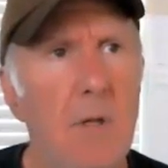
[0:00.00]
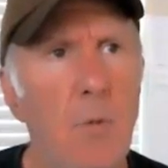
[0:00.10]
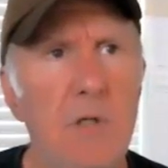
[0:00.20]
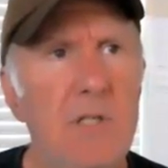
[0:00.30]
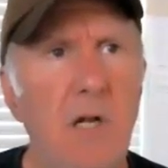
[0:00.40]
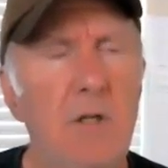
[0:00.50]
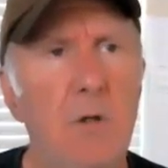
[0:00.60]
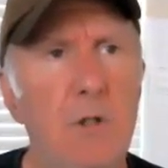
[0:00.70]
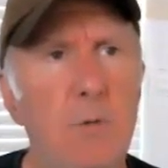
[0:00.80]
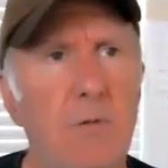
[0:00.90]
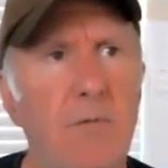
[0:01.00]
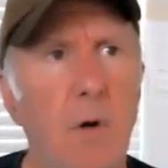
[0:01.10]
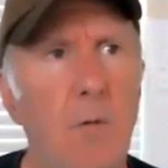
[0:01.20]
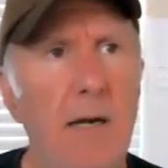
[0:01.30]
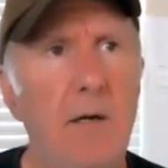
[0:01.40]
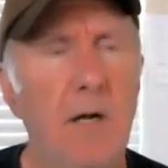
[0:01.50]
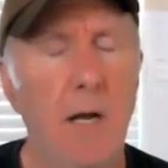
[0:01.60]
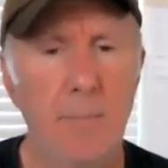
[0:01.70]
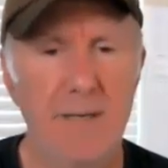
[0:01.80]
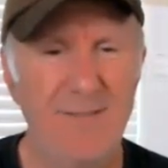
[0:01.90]
it wasn't unusual for a record
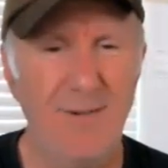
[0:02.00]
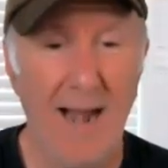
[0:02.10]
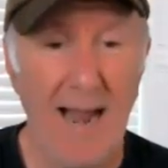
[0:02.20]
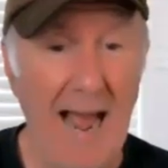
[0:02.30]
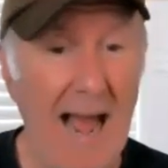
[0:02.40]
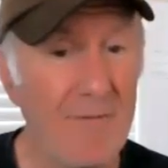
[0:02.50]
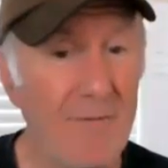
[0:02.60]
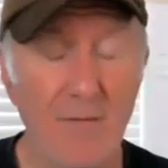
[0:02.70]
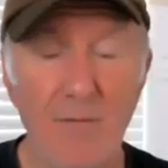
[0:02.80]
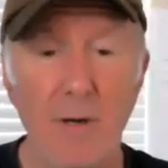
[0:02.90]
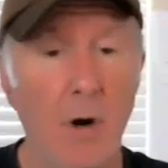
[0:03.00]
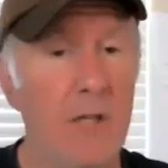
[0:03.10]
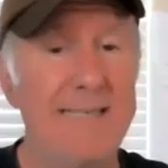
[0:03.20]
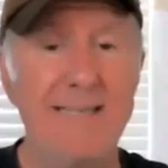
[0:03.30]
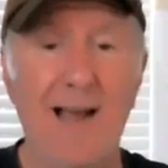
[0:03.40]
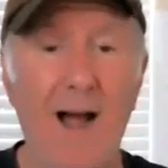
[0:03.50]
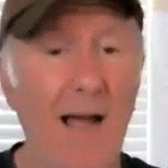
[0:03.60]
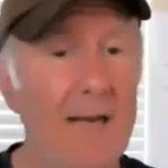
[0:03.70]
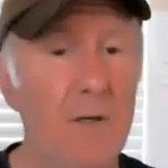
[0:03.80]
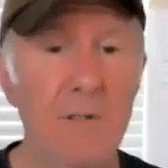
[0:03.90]
company for half of their
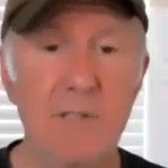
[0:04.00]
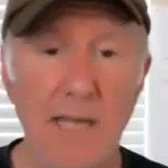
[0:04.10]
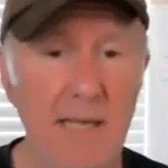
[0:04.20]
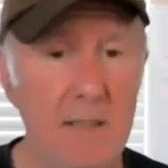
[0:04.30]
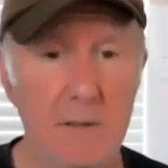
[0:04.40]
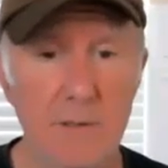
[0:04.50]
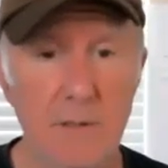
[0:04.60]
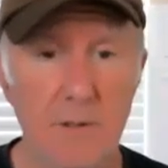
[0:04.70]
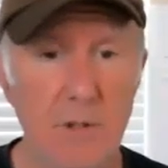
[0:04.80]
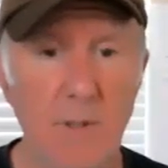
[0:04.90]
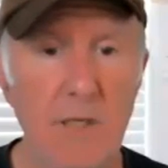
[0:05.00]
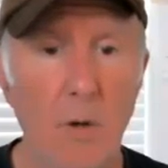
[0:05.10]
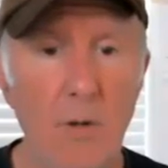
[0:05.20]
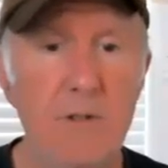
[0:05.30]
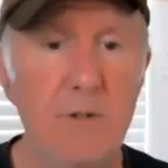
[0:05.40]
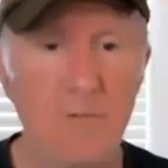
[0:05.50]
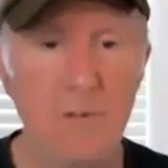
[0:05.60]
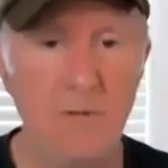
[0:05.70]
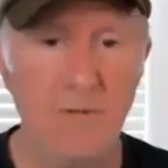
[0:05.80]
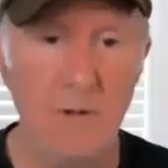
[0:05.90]
entire sales to be going
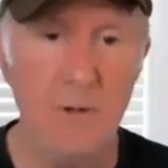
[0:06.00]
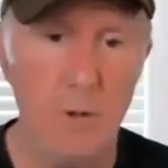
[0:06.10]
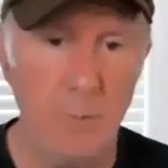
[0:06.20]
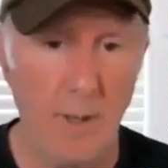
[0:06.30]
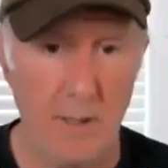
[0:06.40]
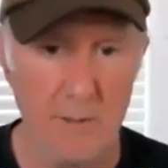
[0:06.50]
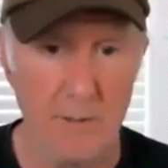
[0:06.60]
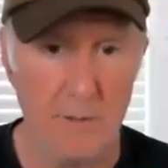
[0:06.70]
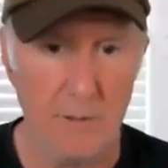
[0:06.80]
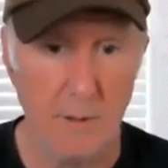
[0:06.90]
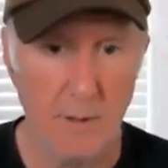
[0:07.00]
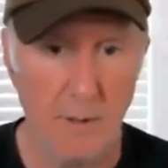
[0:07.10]
to fill jukeboxes.